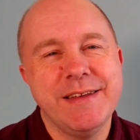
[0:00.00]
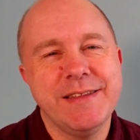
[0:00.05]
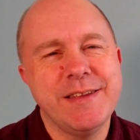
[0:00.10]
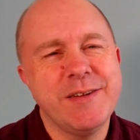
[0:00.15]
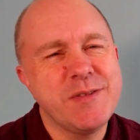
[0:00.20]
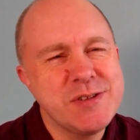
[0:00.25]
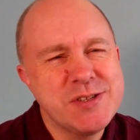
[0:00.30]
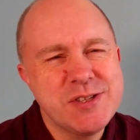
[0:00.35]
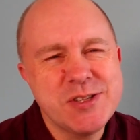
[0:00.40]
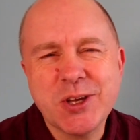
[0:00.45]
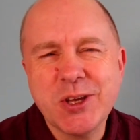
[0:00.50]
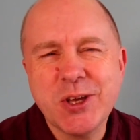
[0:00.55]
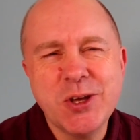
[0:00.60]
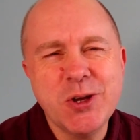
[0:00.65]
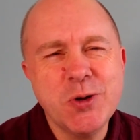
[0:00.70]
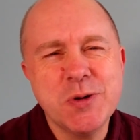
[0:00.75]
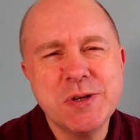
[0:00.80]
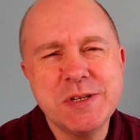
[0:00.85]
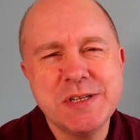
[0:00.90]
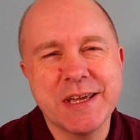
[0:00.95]
there are
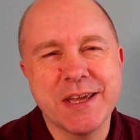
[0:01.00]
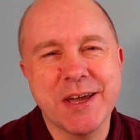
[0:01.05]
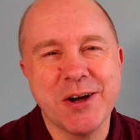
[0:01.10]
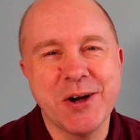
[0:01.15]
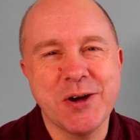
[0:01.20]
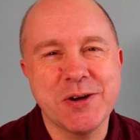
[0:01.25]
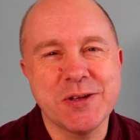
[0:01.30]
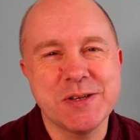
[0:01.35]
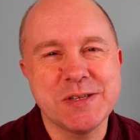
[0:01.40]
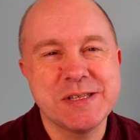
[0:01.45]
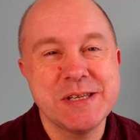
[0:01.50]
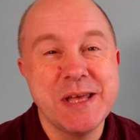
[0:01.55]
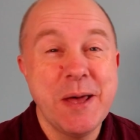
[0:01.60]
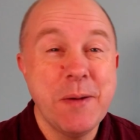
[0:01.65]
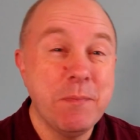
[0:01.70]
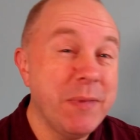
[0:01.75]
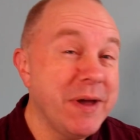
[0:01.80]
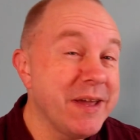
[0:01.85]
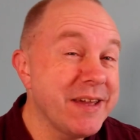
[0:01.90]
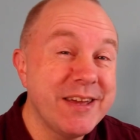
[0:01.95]
security guards
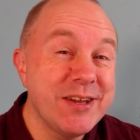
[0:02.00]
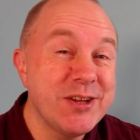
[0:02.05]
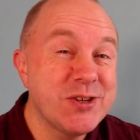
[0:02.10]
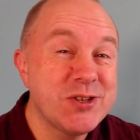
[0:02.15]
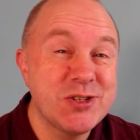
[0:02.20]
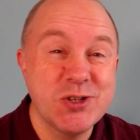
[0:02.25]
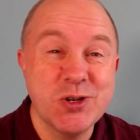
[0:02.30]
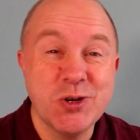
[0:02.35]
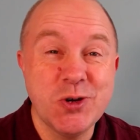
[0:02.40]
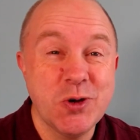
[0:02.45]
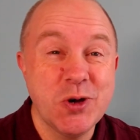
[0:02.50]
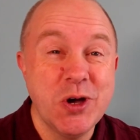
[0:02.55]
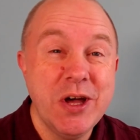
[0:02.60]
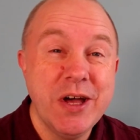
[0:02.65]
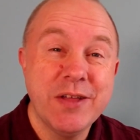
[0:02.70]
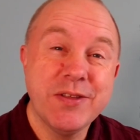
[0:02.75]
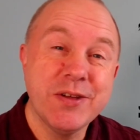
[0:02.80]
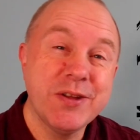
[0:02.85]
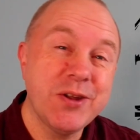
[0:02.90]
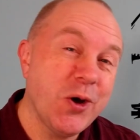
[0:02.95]
making sure
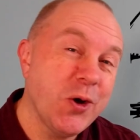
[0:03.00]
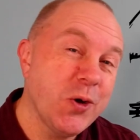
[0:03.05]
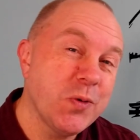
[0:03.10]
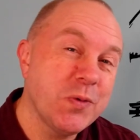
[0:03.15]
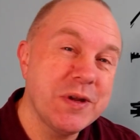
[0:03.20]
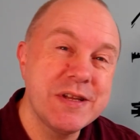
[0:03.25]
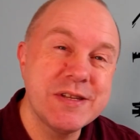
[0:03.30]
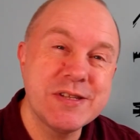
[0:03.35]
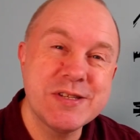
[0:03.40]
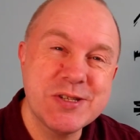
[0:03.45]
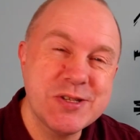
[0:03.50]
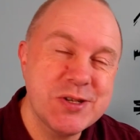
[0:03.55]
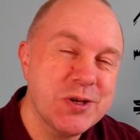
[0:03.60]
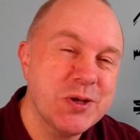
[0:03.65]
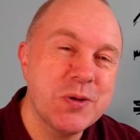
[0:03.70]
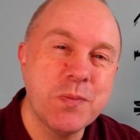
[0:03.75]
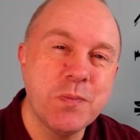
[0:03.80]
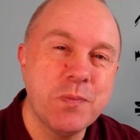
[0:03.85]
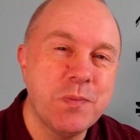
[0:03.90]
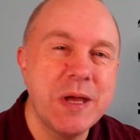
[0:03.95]
that only
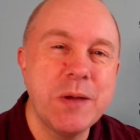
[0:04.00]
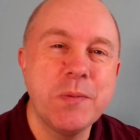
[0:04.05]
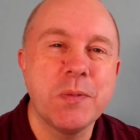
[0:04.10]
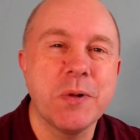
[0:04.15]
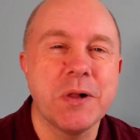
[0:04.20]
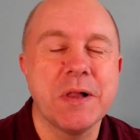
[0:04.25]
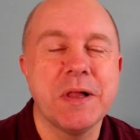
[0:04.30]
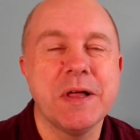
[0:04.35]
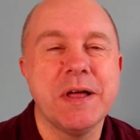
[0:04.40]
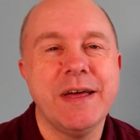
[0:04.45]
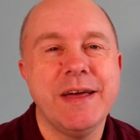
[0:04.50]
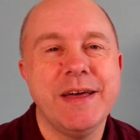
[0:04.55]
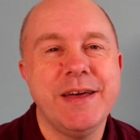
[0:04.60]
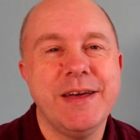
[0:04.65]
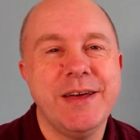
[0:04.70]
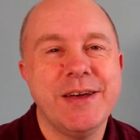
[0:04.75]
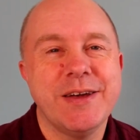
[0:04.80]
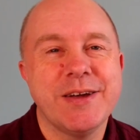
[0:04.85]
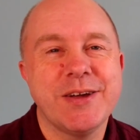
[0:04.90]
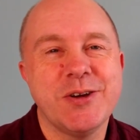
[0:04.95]
certain people
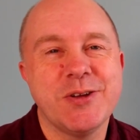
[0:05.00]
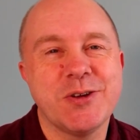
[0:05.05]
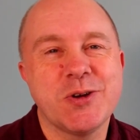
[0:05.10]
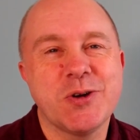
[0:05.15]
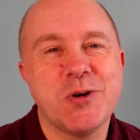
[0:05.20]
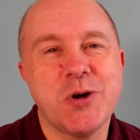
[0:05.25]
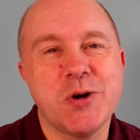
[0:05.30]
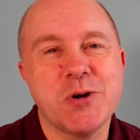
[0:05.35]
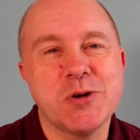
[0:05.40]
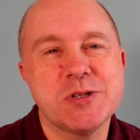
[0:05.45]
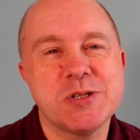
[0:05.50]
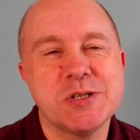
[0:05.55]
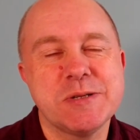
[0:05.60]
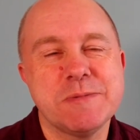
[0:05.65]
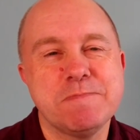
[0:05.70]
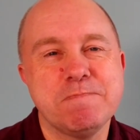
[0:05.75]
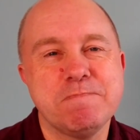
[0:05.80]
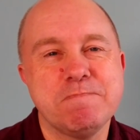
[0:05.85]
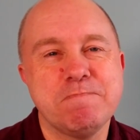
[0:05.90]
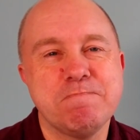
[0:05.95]
can cross.